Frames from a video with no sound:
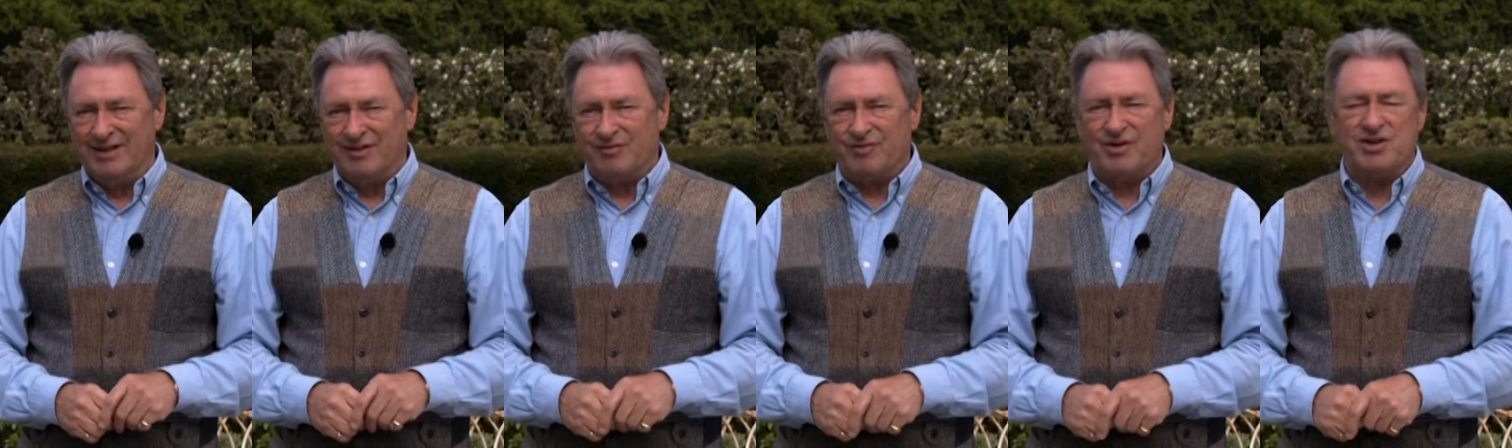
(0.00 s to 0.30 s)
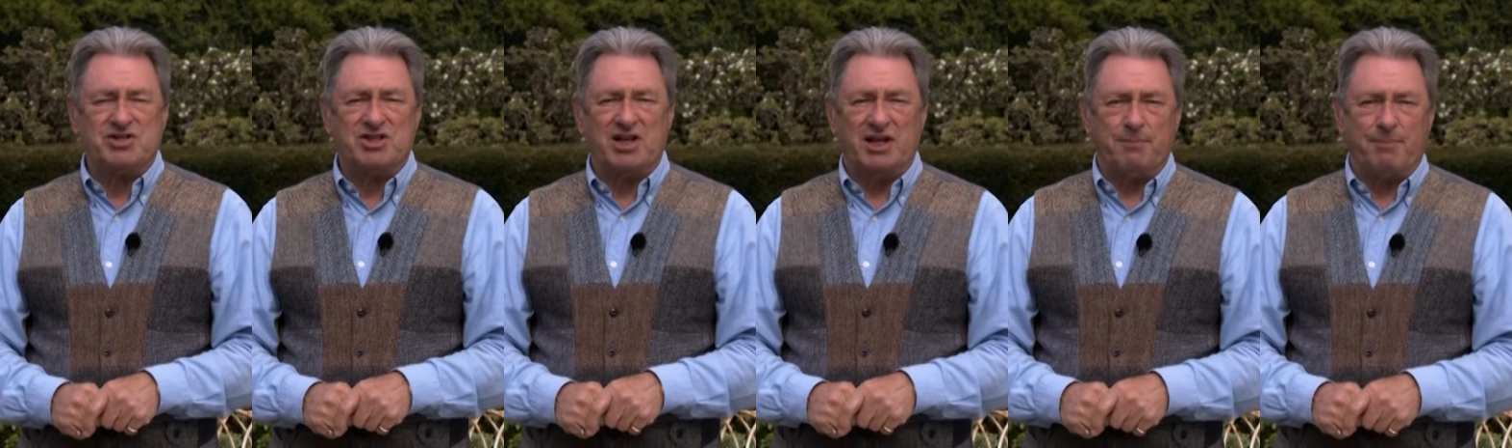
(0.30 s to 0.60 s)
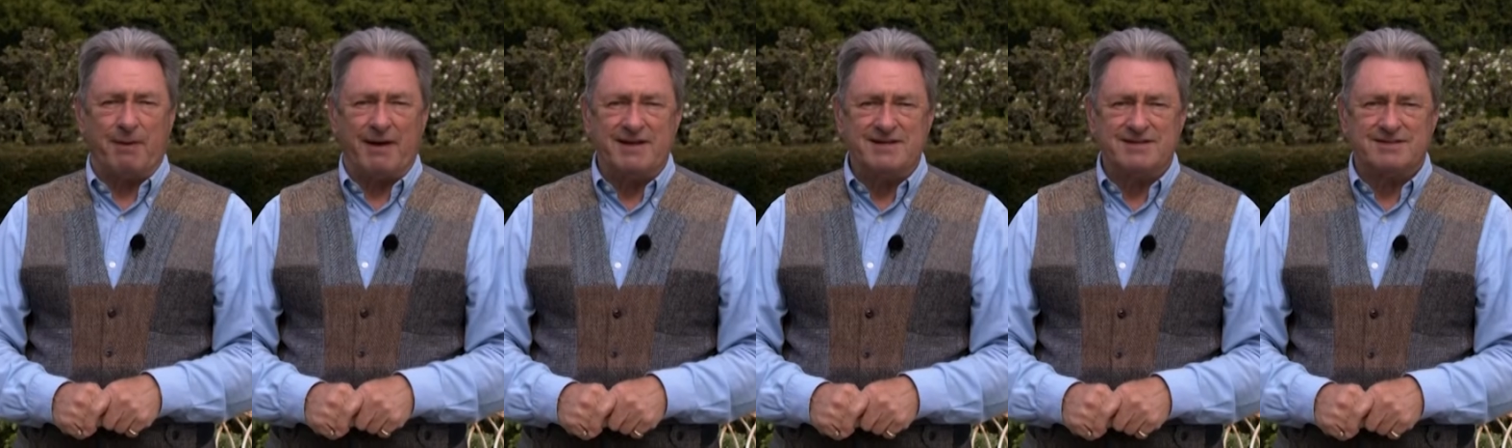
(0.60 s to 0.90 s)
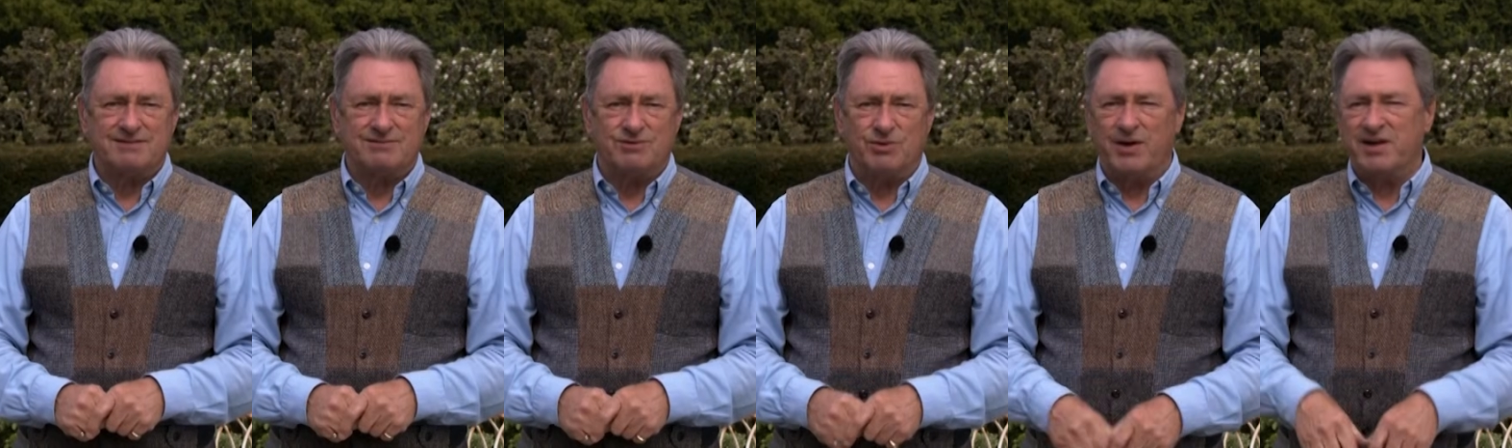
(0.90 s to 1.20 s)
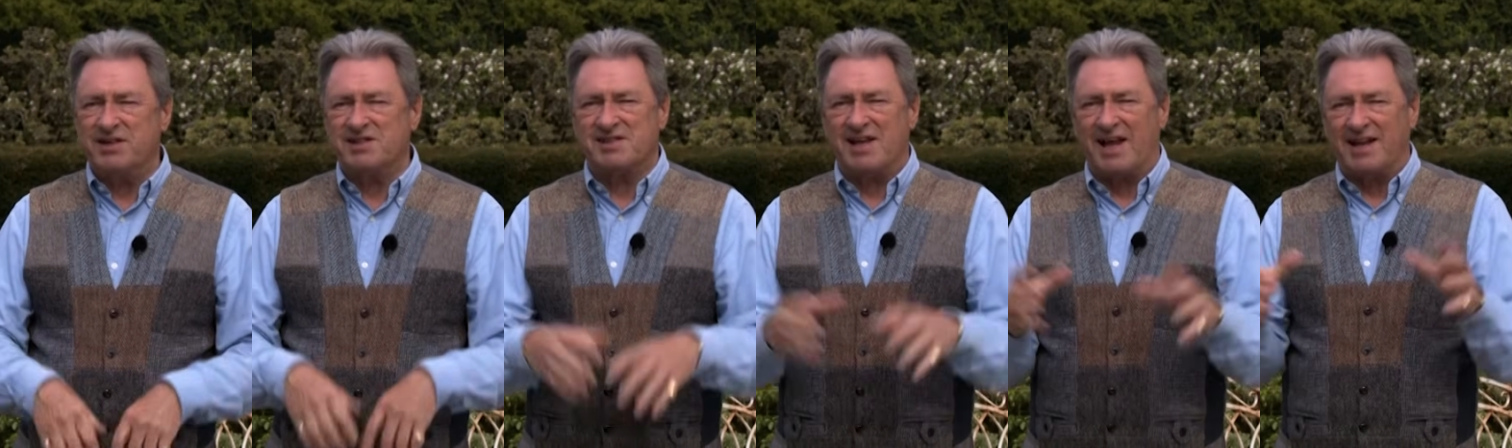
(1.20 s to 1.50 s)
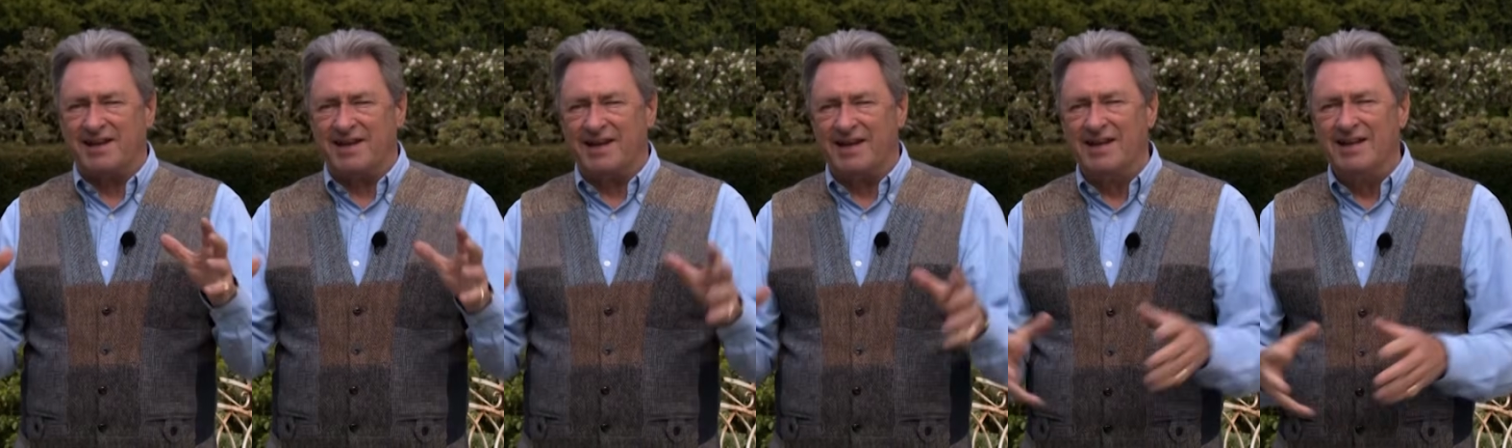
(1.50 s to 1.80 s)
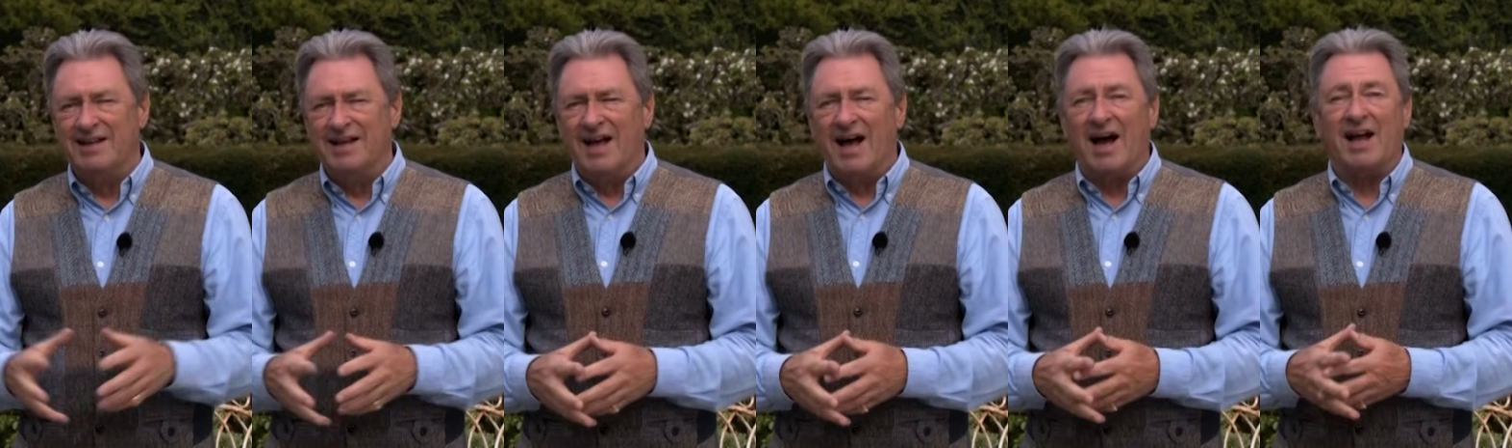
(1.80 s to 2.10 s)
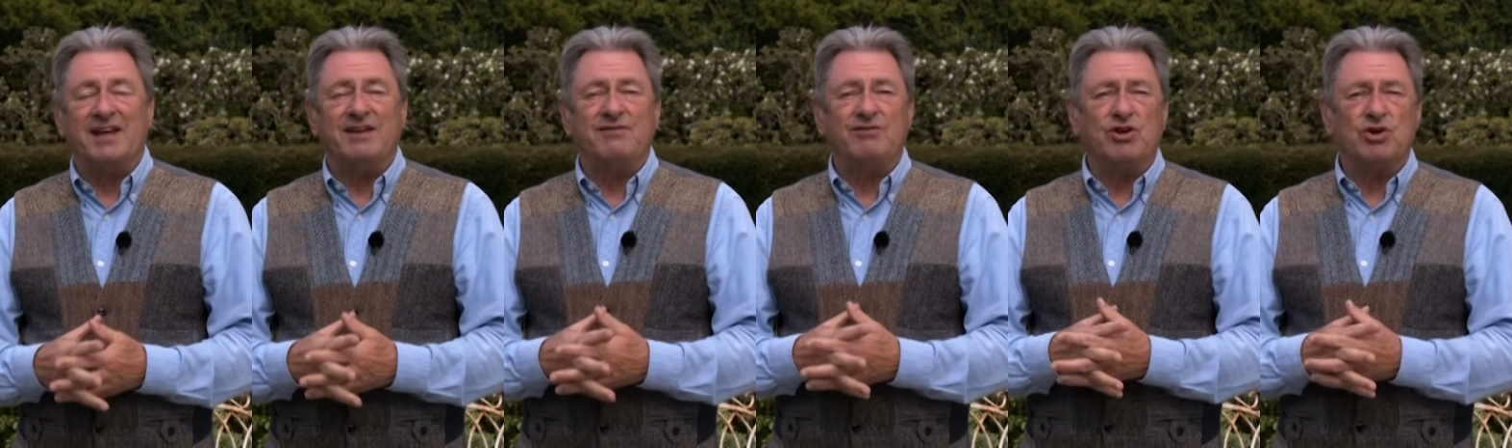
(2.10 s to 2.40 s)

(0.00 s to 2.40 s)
Fresh lick of paint, quick sanding, and even